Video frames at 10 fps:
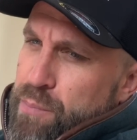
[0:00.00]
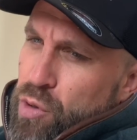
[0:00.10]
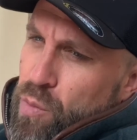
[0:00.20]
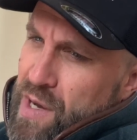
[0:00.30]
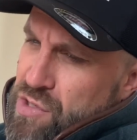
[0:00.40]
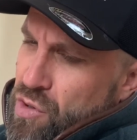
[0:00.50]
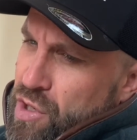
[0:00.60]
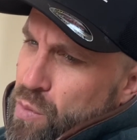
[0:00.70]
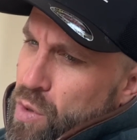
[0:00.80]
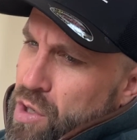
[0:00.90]
pull away is not
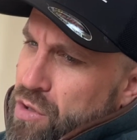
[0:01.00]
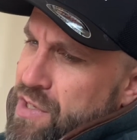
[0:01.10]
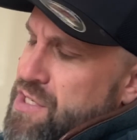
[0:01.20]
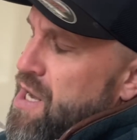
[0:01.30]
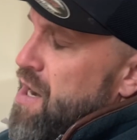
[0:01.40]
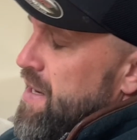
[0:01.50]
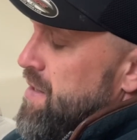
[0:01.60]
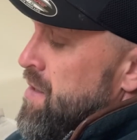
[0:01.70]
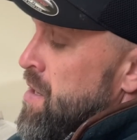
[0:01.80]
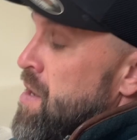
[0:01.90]
going to work on this target,